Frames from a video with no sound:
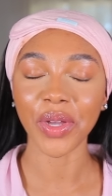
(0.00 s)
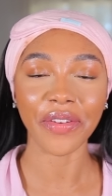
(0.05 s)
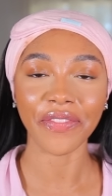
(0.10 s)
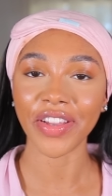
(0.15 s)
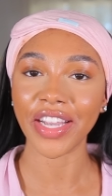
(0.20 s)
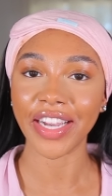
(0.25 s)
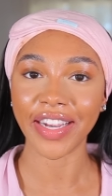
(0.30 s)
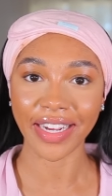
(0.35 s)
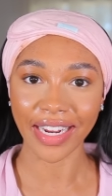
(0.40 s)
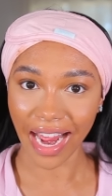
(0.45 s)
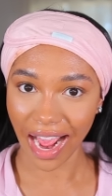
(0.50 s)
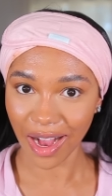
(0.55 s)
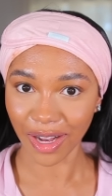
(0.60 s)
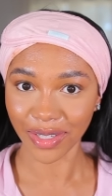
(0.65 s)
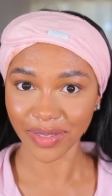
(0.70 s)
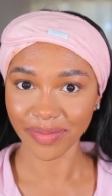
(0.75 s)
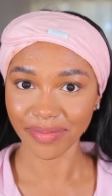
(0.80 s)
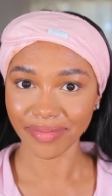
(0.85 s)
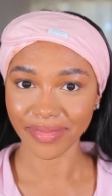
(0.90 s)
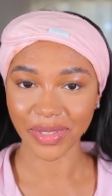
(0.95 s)
can figure it
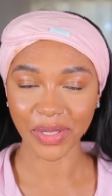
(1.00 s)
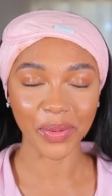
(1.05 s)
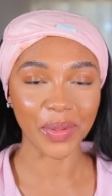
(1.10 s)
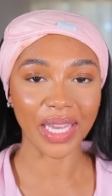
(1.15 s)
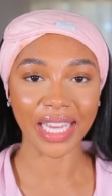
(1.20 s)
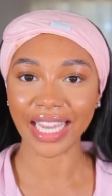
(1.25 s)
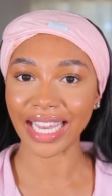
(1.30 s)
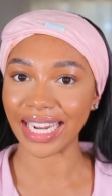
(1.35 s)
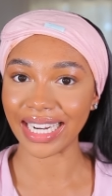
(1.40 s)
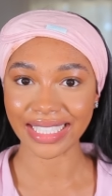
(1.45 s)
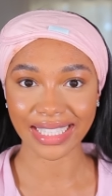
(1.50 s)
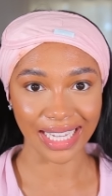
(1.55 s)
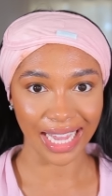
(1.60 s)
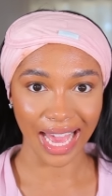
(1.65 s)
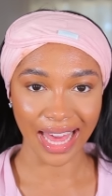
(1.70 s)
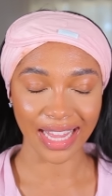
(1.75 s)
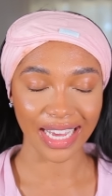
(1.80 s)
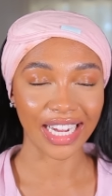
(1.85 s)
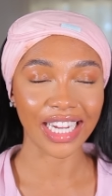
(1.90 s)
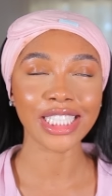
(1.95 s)
out you can get it together.